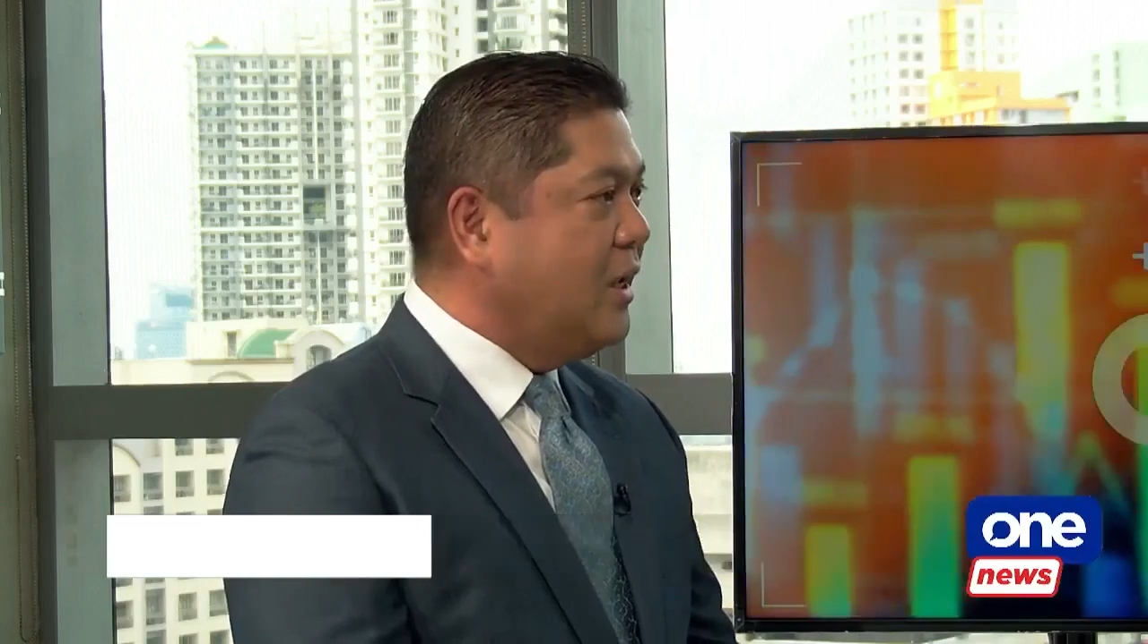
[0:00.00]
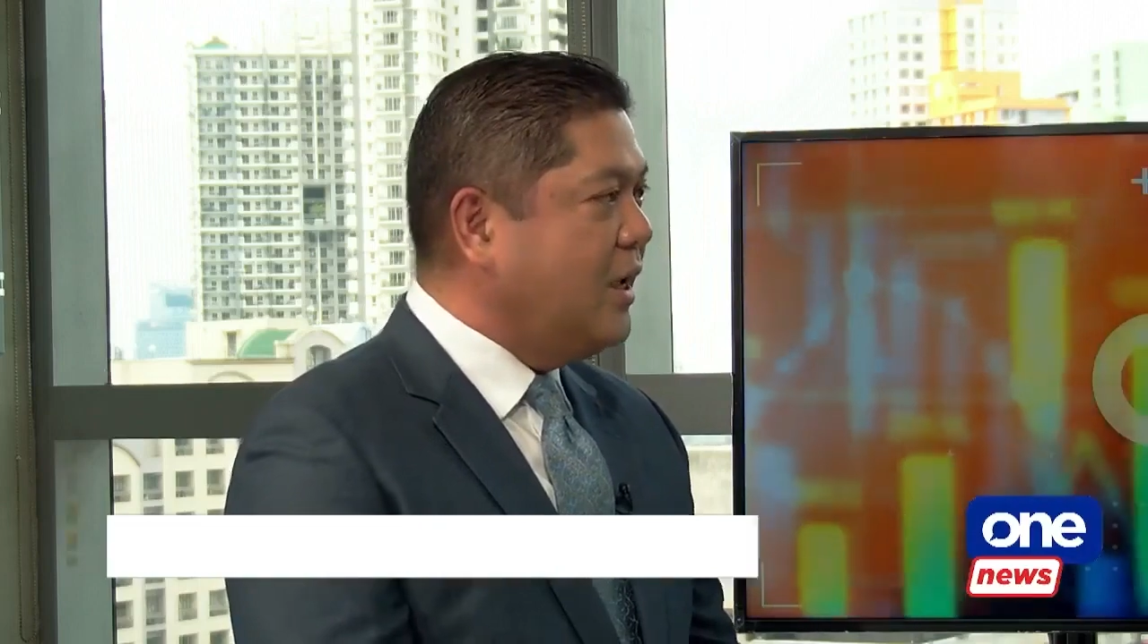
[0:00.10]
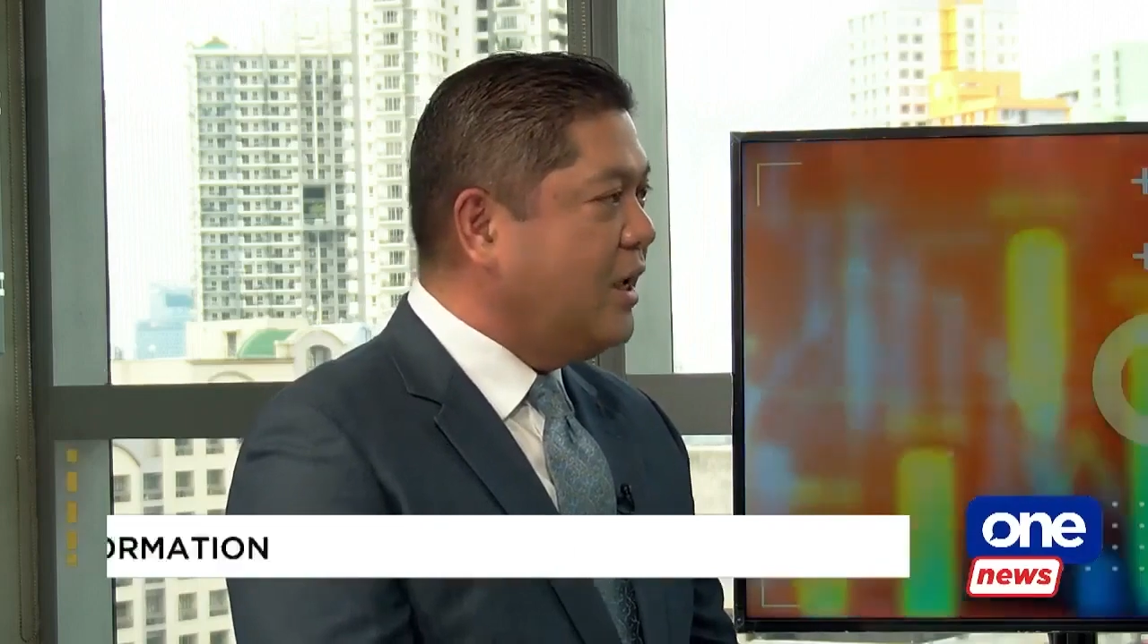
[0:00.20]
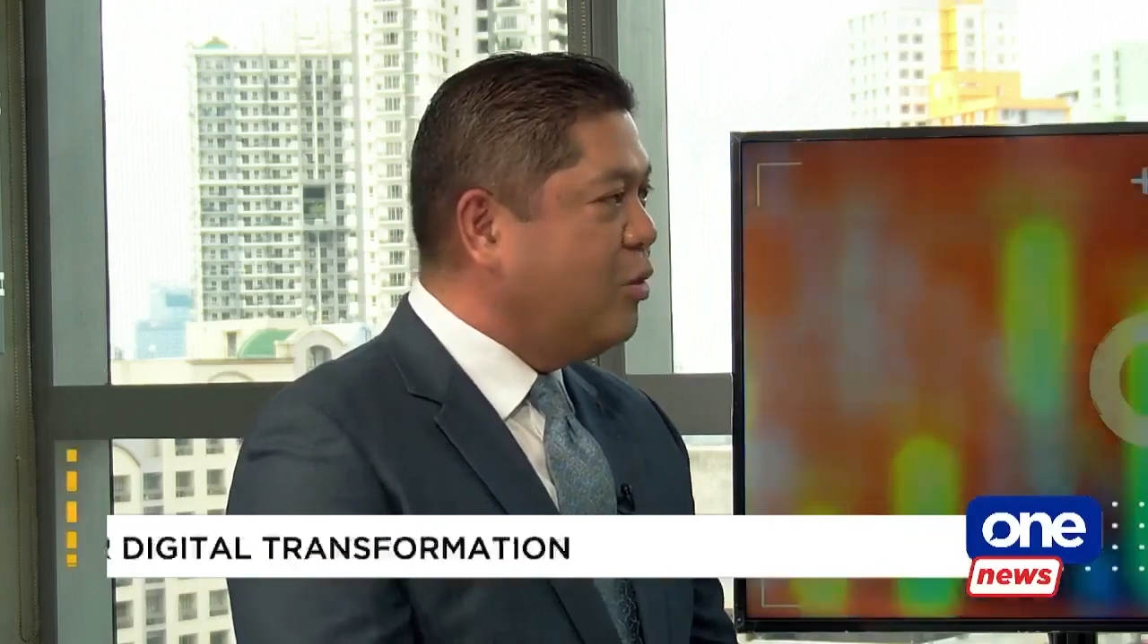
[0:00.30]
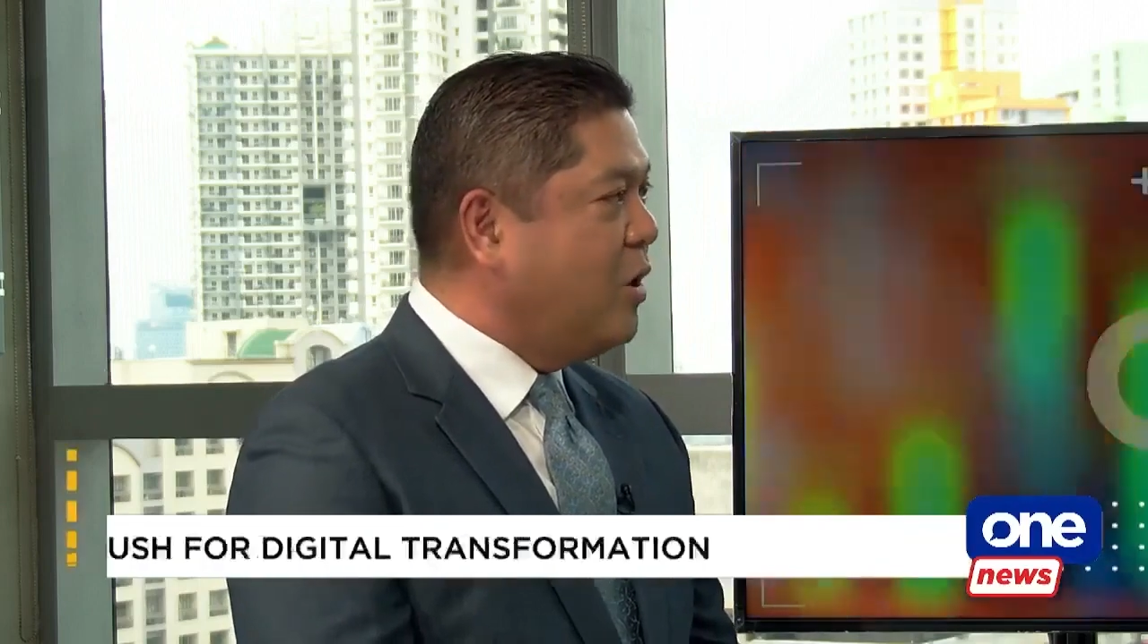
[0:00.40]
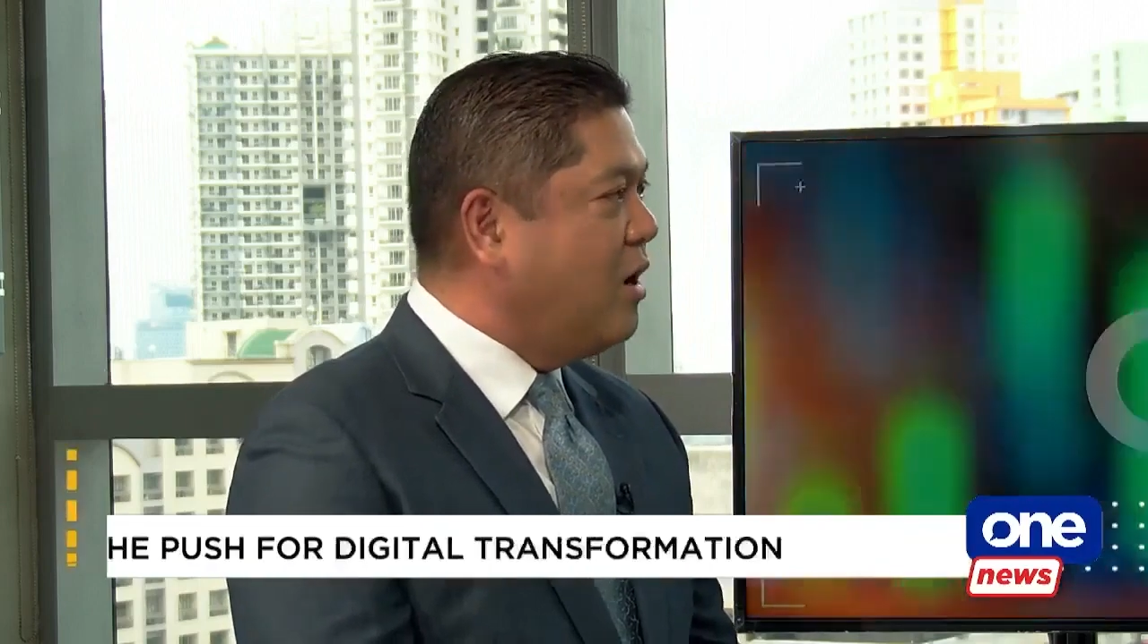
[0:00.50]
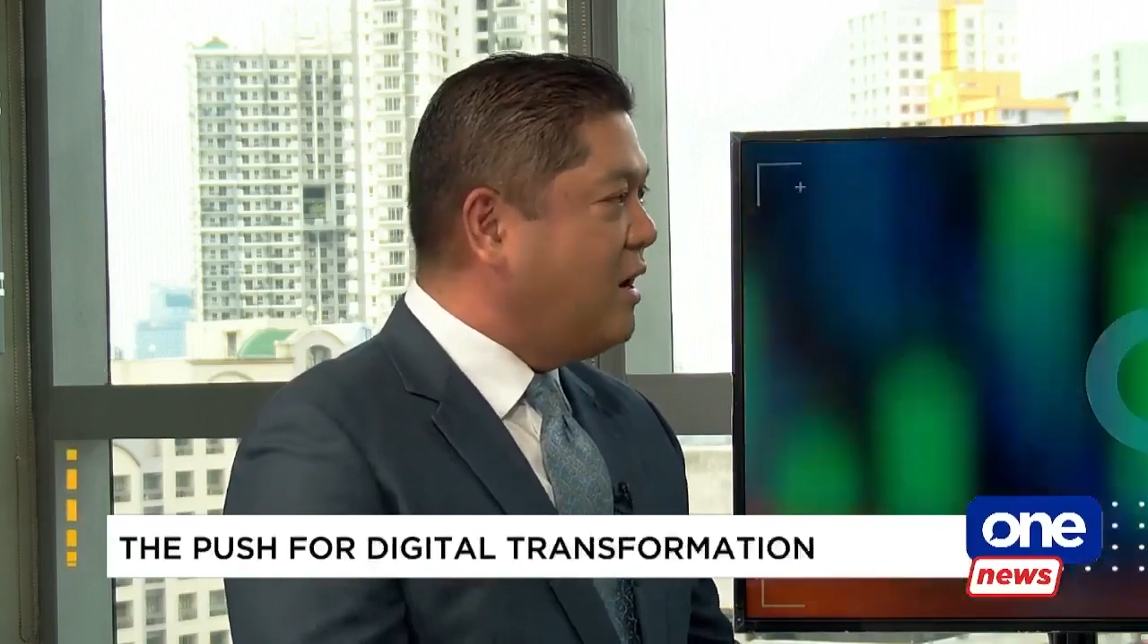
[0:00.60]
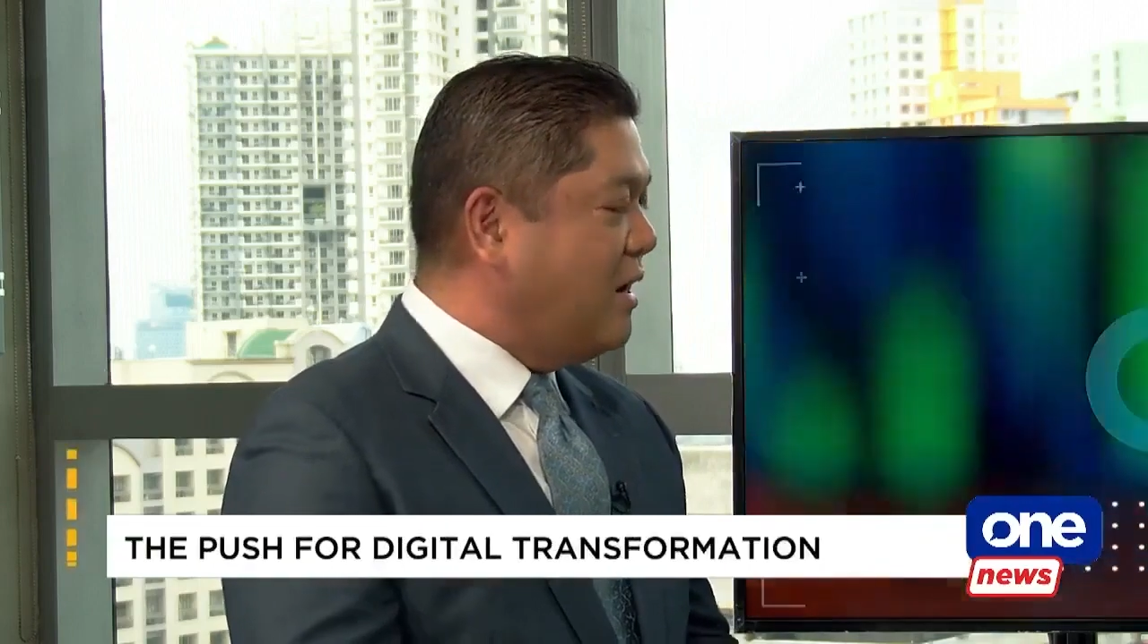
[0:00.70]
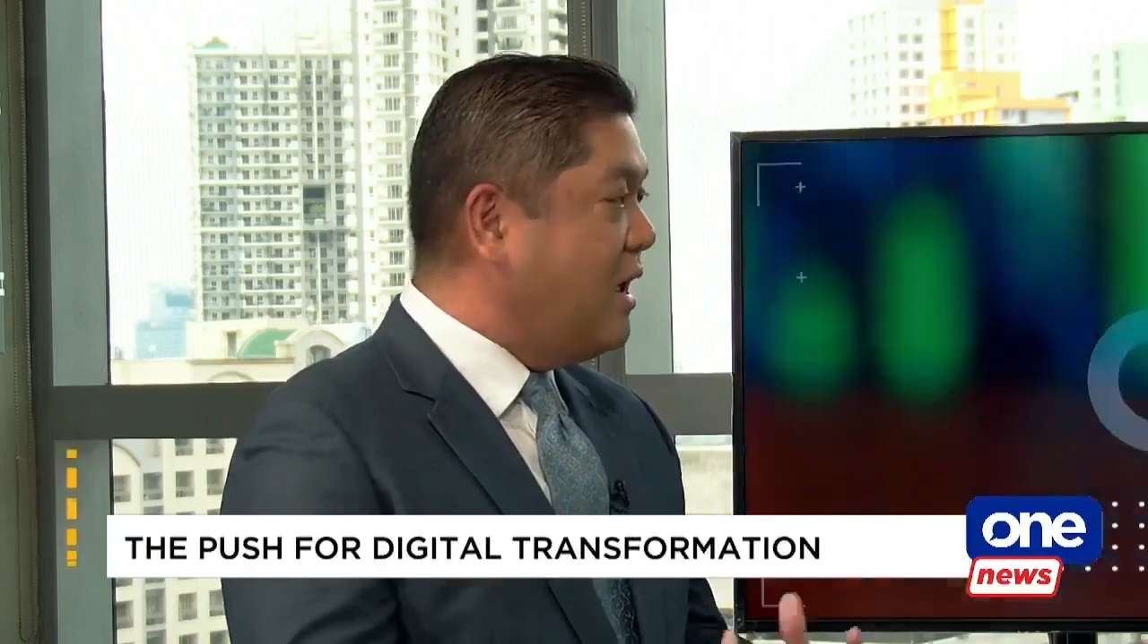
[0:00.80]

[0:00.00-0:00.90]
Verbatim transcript: And we are an